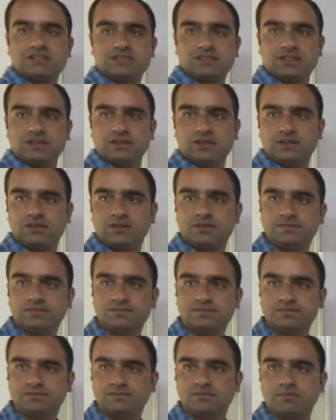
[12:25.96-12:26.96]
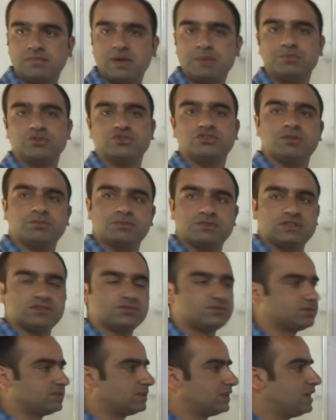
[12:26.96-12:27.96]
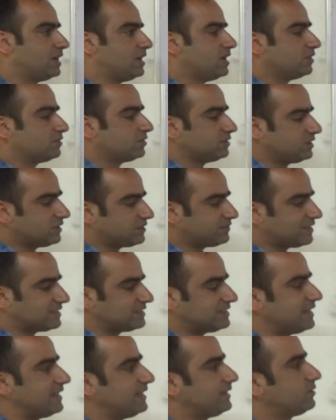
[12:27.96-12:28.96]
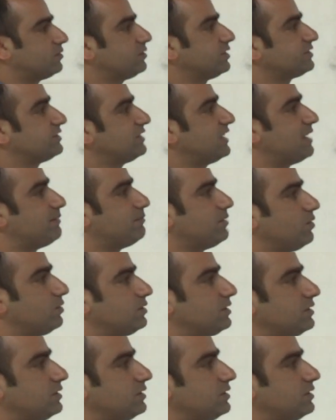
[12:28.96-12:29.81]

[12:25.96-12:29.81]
killed by Pushyamitra Sunga. So this was the introduction about